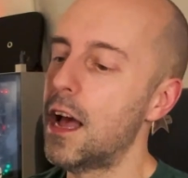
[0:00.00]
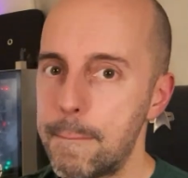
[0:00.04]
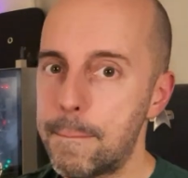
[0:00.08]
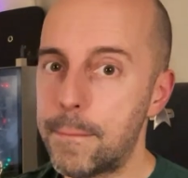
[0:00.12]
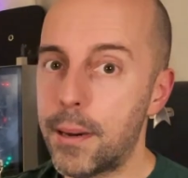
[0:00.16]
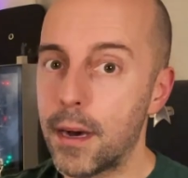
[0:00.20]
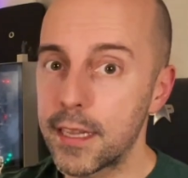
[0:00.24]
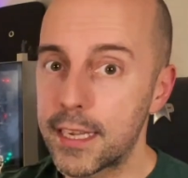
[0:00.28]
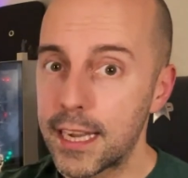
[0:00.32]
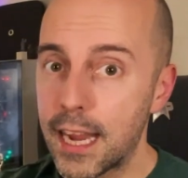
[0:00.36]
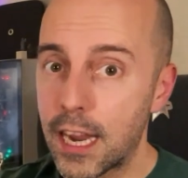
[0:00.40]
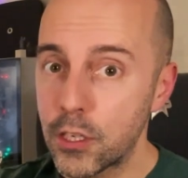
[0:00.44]

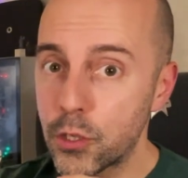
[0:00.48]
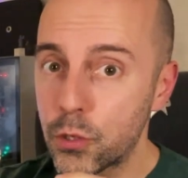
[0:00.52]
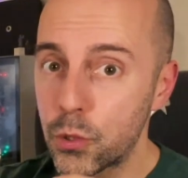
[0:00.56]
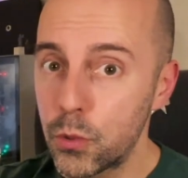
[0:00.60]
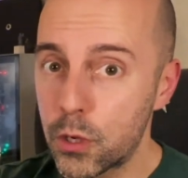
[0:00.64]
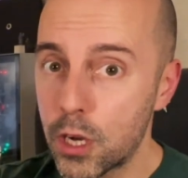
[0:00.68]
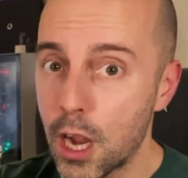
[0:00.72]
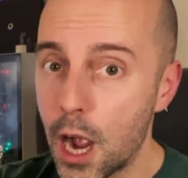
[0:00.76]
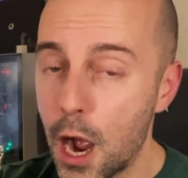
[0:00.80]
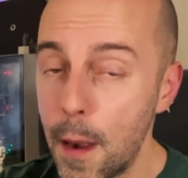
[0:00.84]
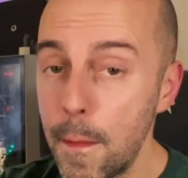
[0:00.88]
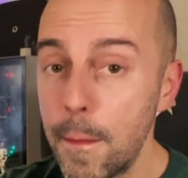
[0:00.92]
But the actual
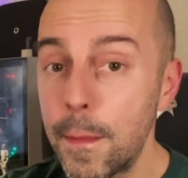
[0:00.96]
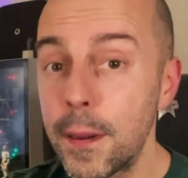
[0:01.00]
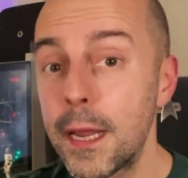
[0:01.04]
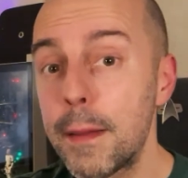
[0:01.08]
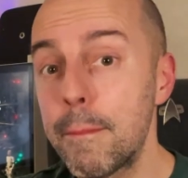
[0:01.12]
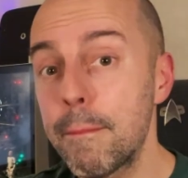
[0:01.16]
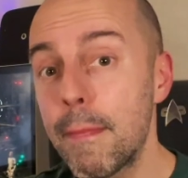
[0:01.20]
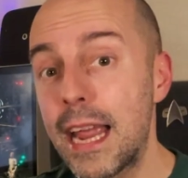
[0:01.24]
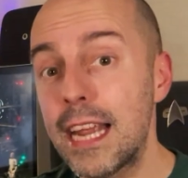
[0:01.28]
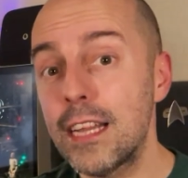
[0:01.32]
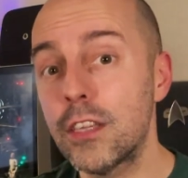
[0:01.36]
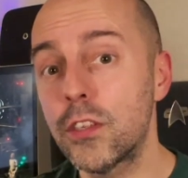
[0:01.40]
company
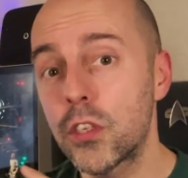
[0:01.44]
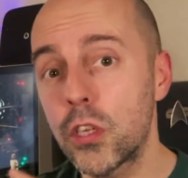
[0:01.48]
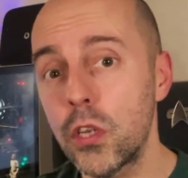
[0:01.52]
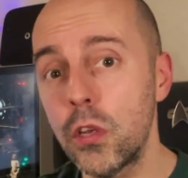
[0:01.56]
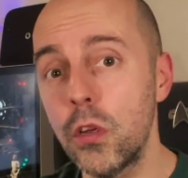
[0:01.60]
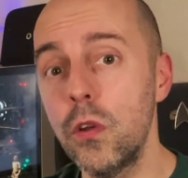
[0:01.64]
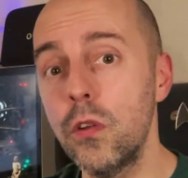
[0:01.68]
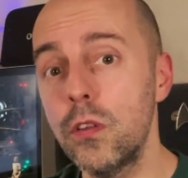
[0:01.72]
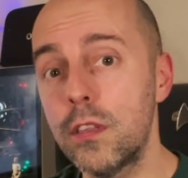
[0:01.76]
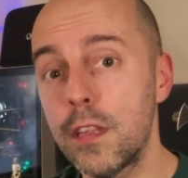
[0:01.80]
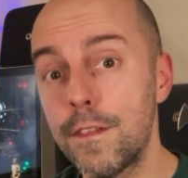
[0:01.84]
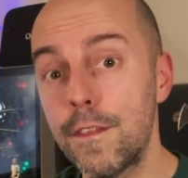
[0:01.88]
made
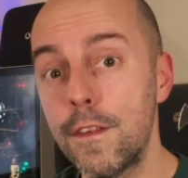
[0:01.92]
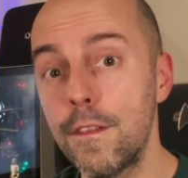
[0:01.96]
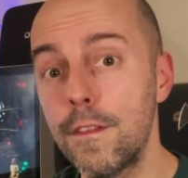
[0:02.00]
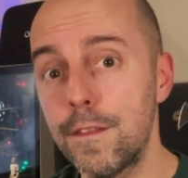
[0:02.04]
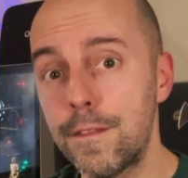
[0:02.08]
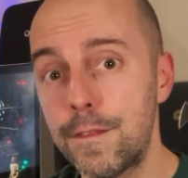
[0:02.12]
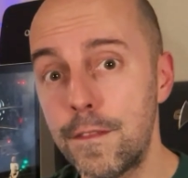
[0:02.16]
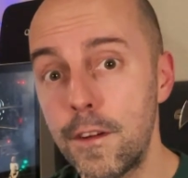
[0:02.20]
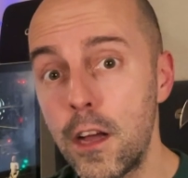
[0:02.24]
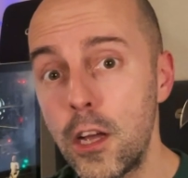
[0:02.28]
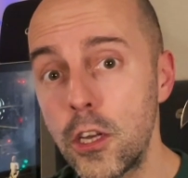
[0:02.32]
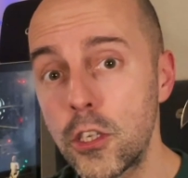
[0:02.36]
two different
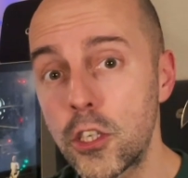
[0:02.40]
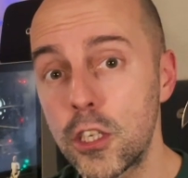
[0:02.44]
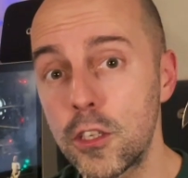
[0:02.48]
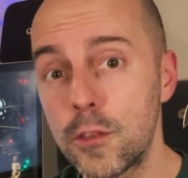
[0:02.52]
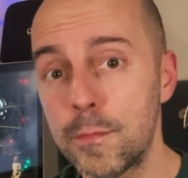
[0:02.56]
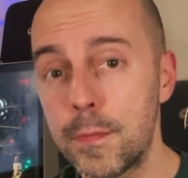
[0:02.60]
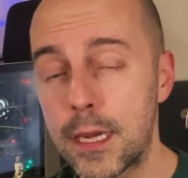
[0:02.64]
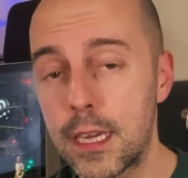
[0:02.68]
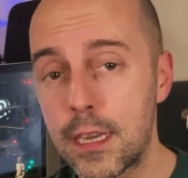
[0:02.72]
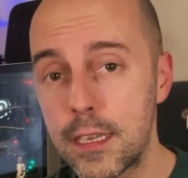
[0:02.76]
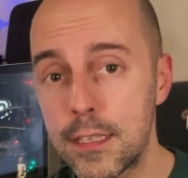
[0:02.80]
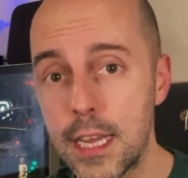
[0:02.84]
versions
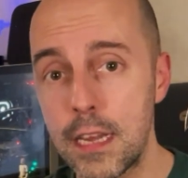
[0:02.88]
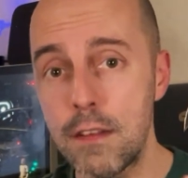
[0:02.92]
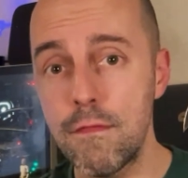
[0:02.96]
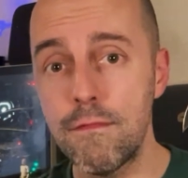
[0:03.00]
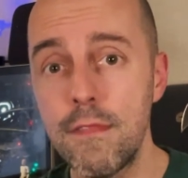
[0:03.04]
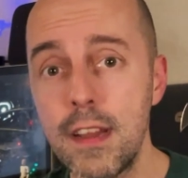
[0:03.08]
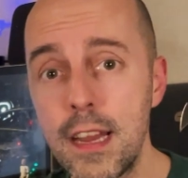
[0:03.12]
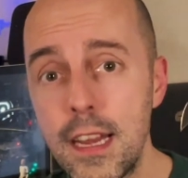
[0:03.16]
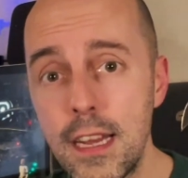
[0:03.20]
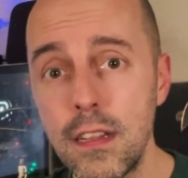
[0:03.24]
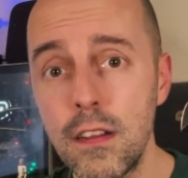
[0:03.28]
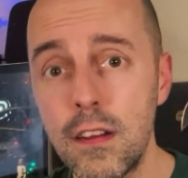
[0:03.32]
because they
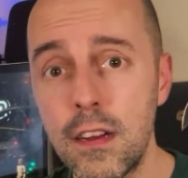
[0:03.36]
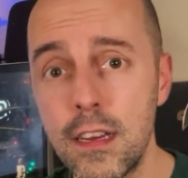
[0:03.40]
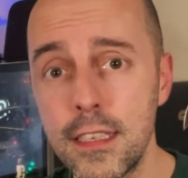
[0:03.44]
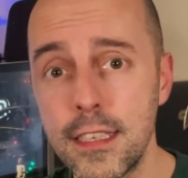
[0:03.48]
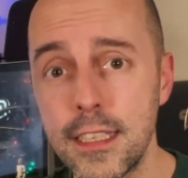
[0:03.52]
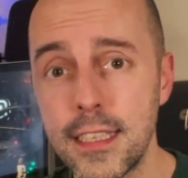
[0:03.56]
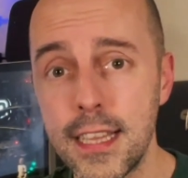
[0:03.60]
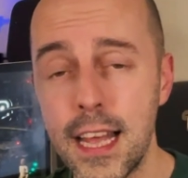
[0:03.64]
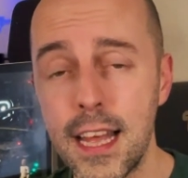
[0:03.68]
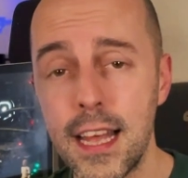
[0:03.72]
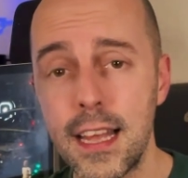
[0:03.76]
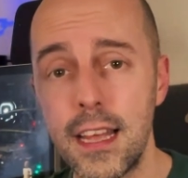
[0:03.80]

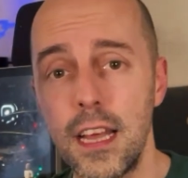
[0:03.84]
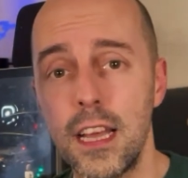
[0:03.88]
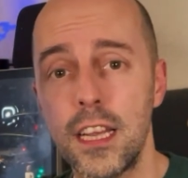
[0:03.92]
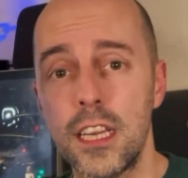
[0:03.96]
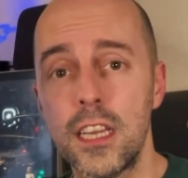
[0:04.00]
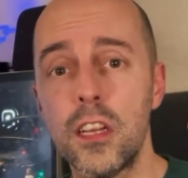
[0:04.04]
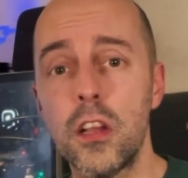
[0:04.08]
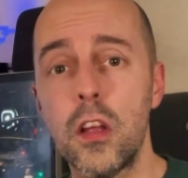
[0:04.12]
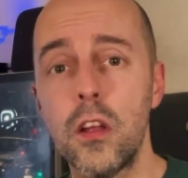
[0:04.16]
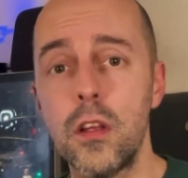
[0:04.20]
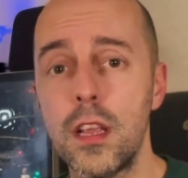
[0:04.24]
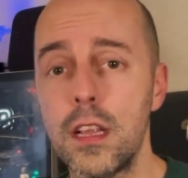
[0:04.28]
realized that,
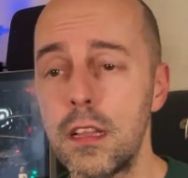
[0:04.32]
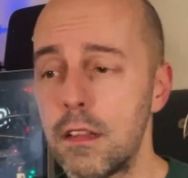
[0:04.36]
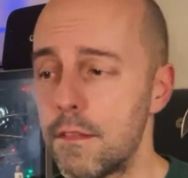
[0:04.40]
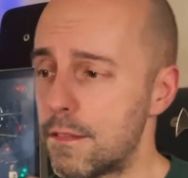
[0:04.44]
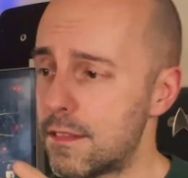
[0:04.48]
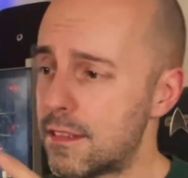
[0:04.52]
you know,